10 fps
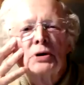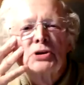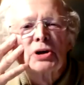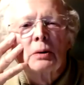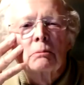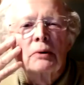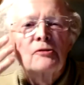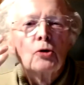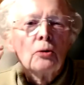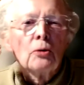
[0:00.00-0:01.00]
Bridget, do
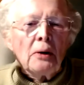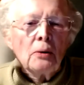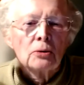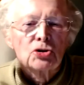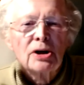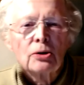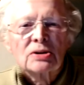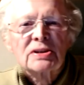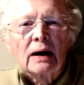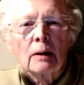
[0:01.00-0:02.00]
you
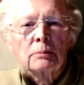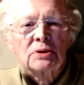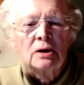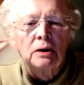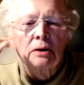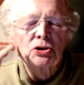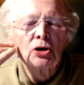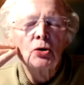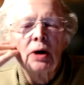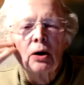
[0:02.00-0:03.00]

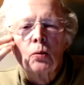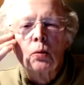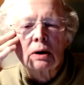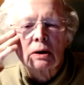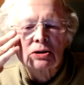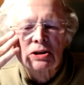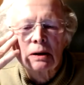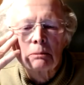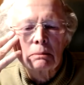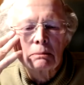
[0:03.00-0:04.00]
know
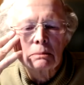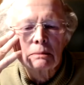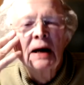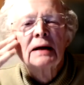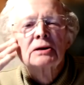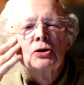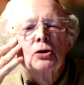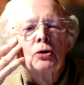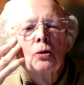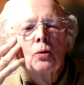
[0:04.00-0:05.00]

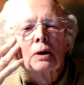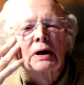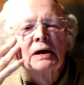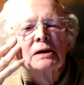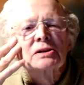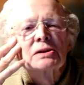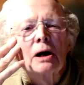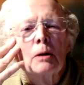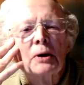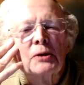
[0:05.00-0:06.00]
what Keir
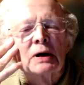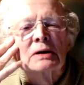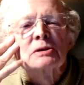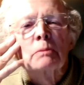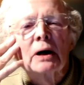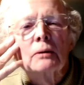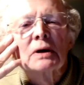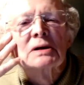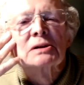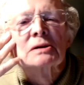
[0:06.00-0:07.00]
Starmer thinks
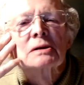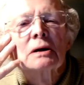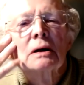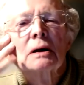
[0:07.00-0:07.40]
about this?